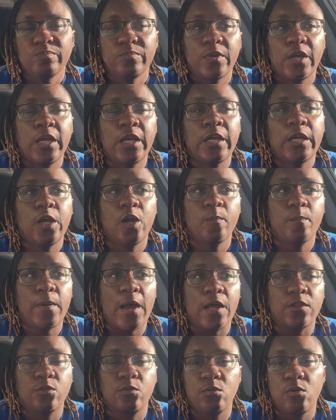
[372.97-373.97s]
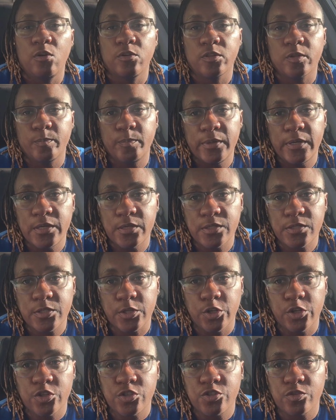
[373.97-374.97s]
and help out through orthopedic
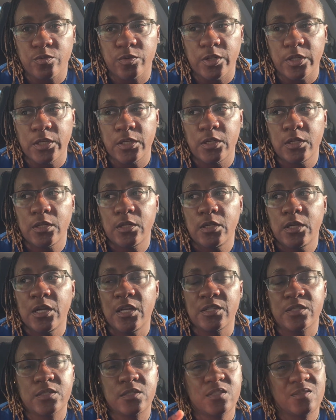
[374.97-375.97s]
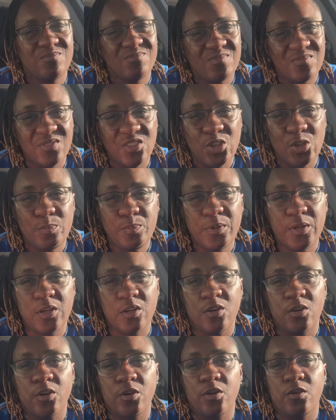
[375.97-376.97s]
surgery and a little bit
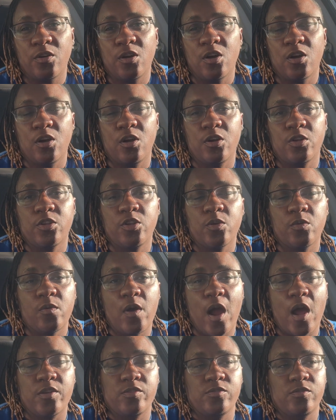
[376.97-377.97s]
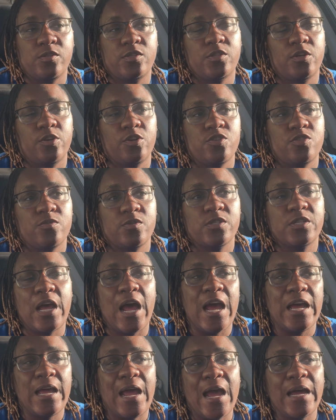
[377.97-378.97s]
of urology surgery. So
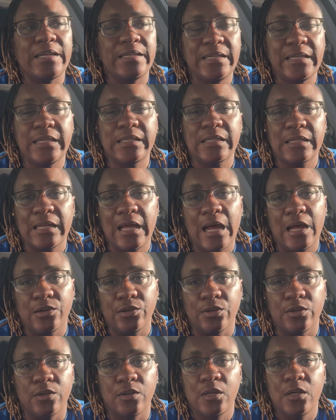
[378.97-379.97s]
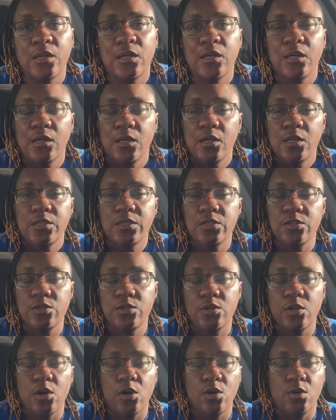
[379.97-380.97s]
I did a lot of,
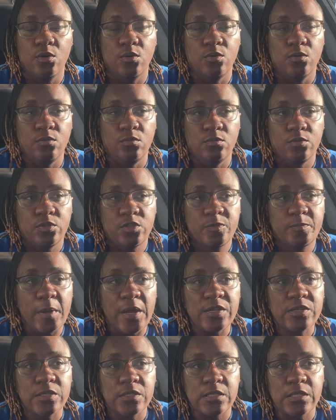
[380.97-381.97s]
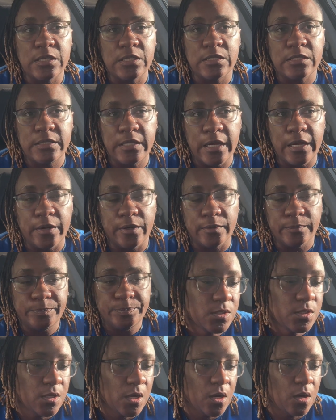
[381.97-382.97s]
specialties there.
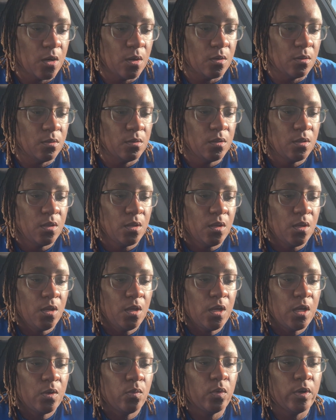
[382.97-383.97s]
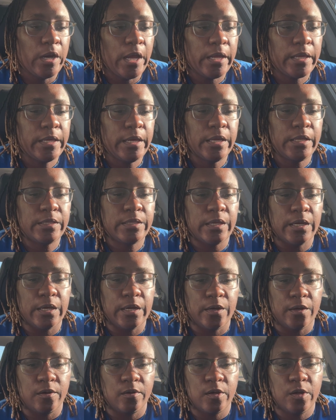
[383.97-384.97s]
So when I get
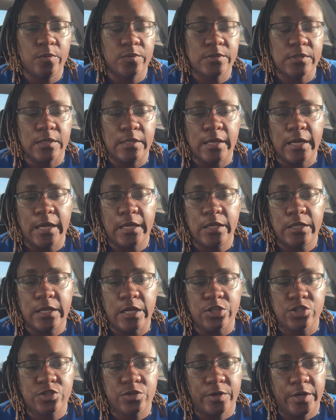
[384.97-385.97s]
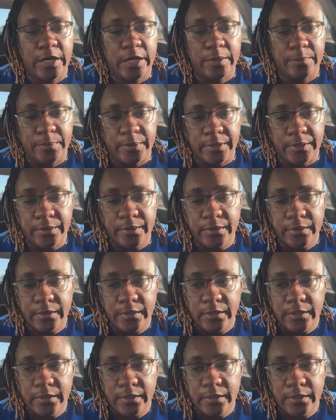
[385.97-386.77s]
there, it was a lady that trained me.